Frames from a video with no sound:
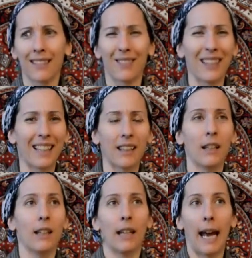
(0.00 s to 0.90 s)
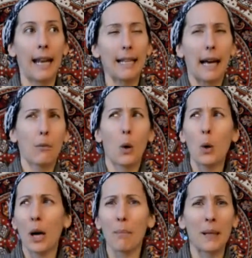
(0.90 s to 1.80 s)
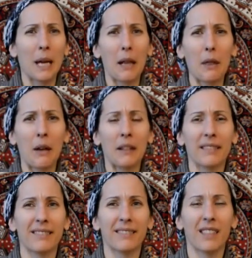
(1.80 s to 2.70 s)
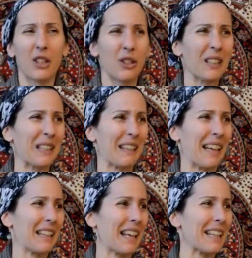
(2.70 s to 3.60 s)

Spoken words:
I'm like, and I woke up and I thought, Sugarlight,